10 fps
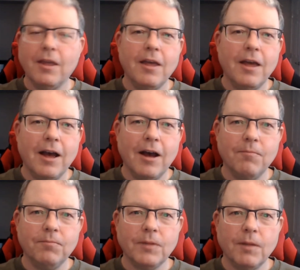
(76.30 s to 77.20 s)

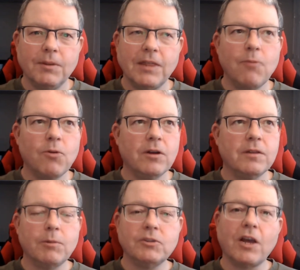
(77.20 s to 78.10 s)
But they
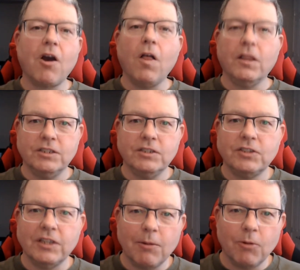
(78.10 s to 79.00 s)
were psychologists,
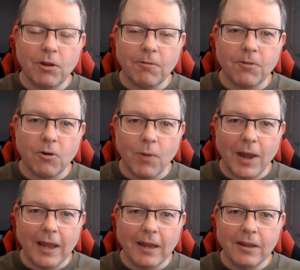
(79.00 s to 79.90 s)
and they were looking for a
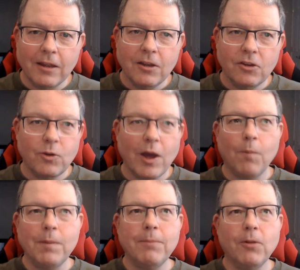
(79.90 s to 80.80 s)
way to help
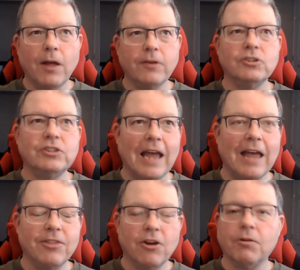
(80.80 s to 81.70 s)
people
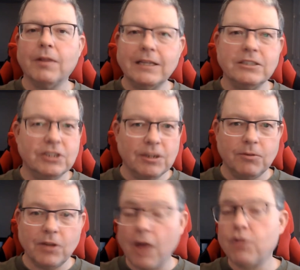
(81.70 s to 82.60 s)
understand their relationship
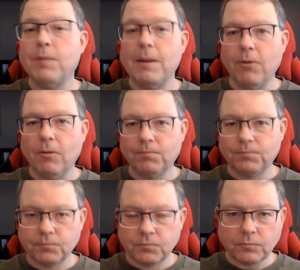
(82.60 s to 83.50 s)
to other people.
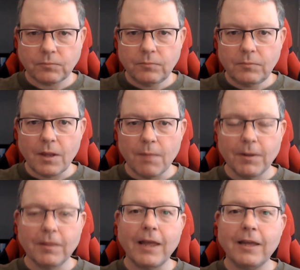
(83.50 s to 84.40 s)

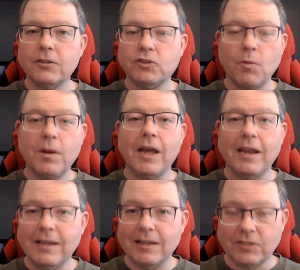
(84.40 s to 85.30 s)
But like so many
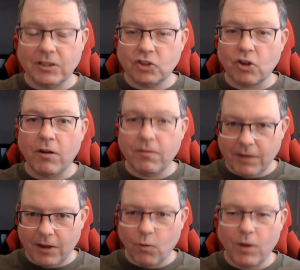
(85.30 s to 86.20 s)
ideas that start
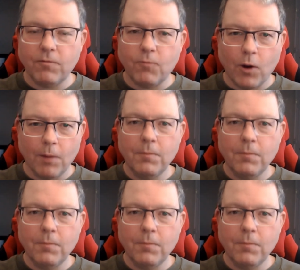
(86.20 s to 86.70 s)
in one form,